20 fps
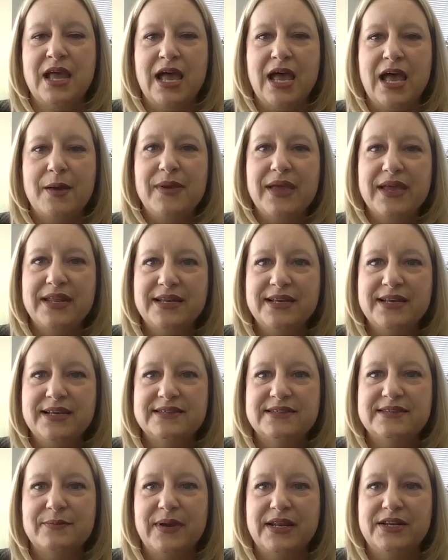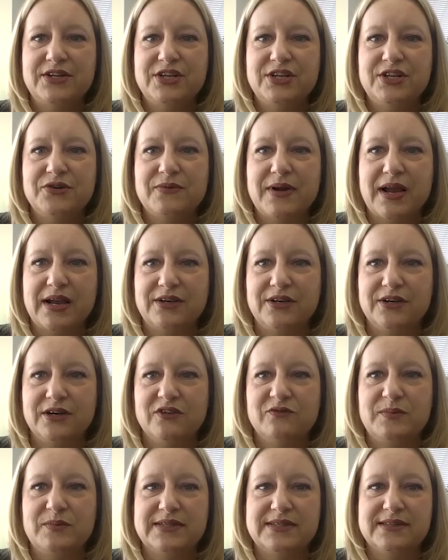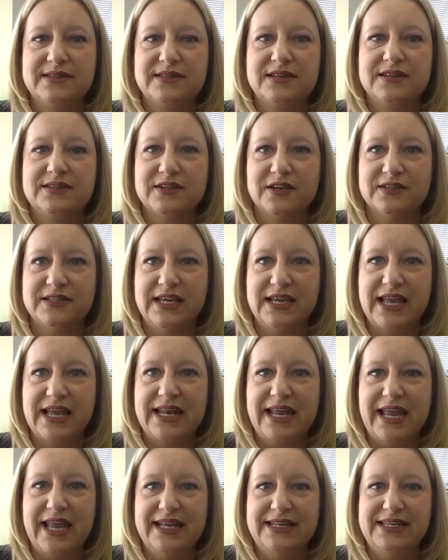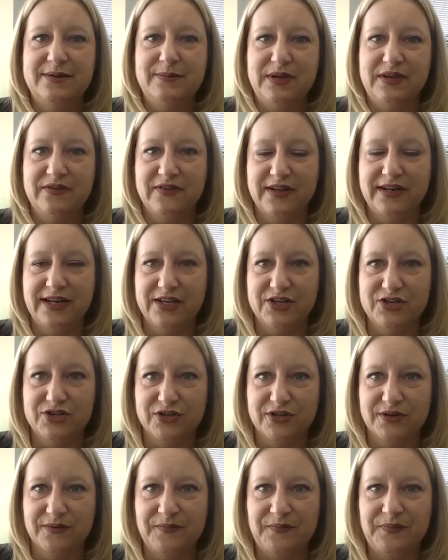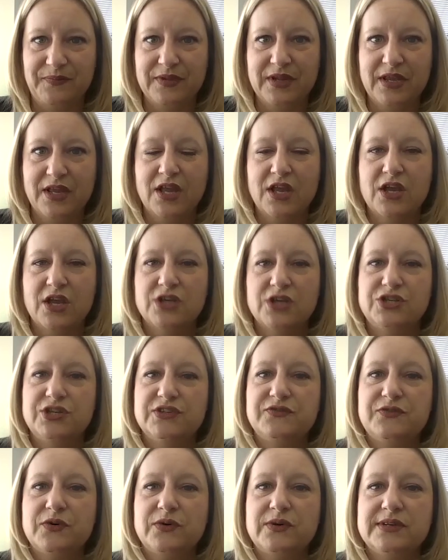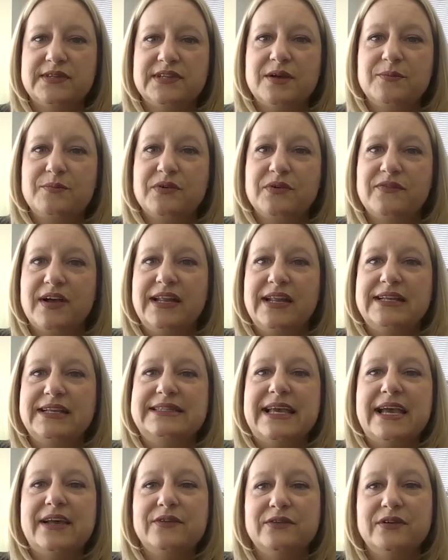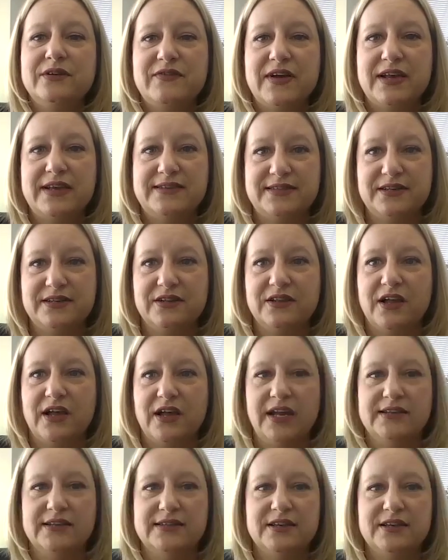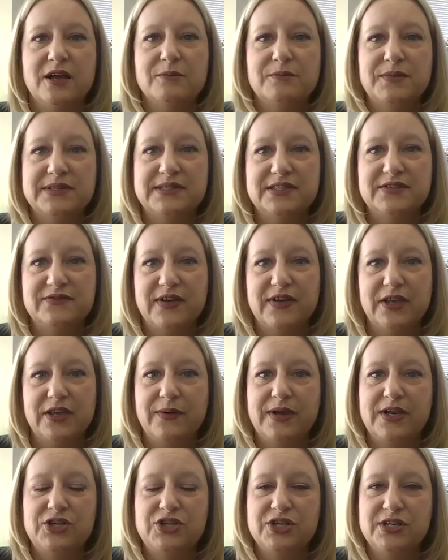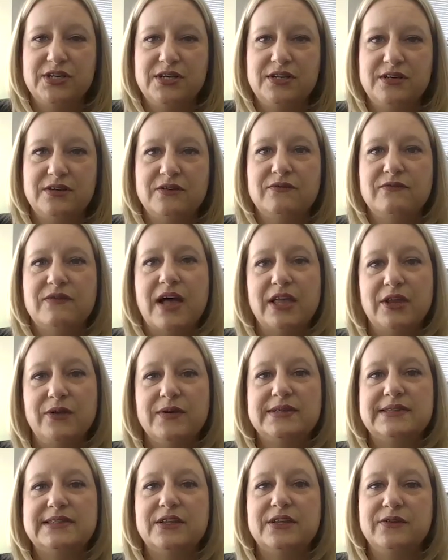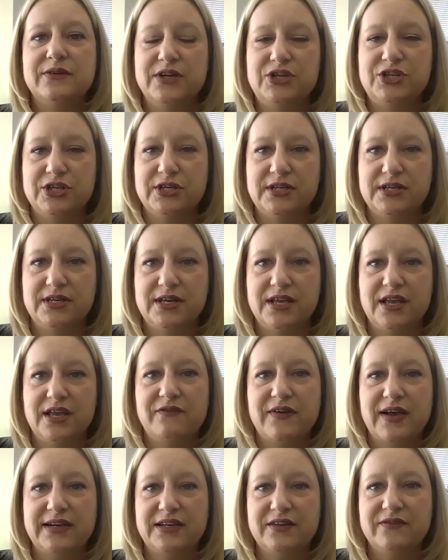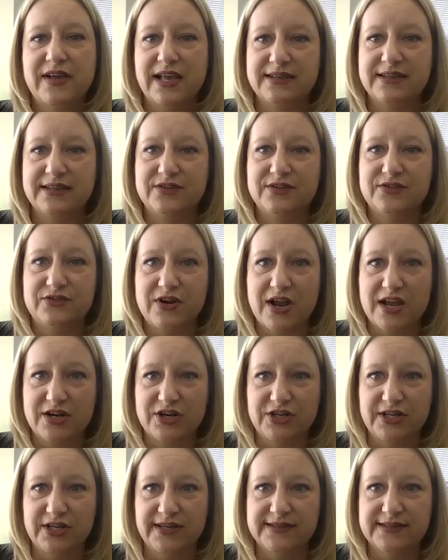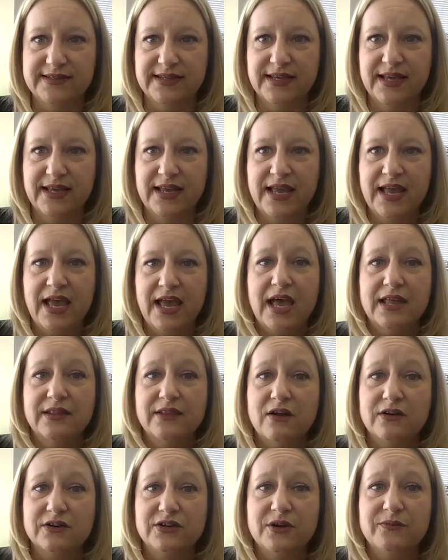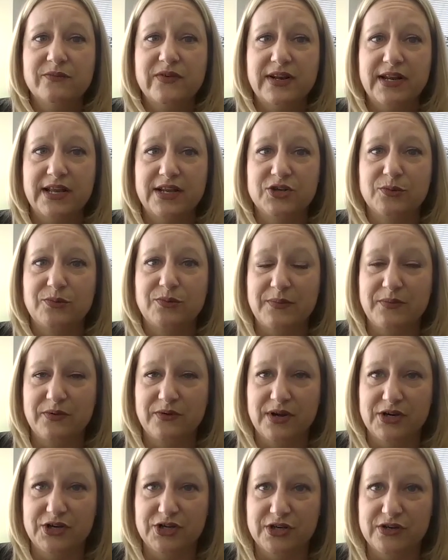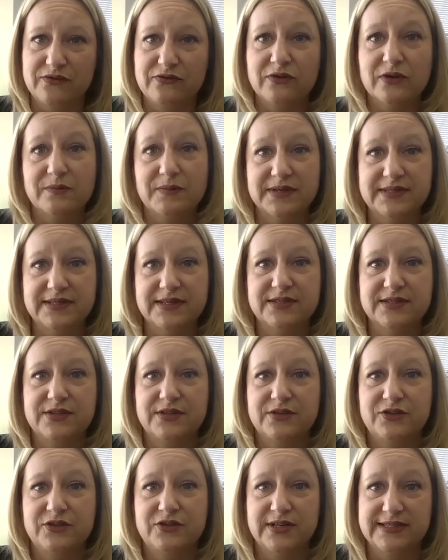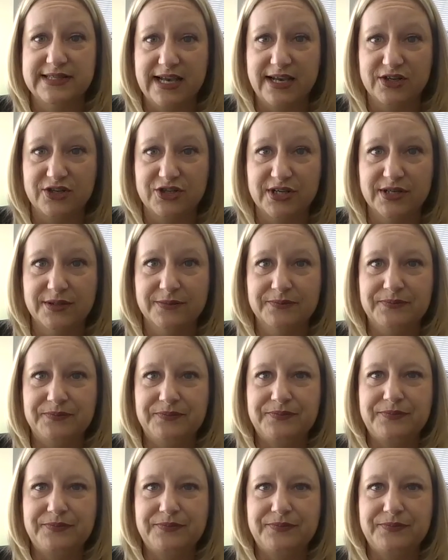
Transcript: Amanda is the Managing Director of Business Consulting at ATB Financial. She's focused on providing tailored advice to clients on business valuation, value acceleration, effective exit strategies, and long-term financial preparation for a business transaction.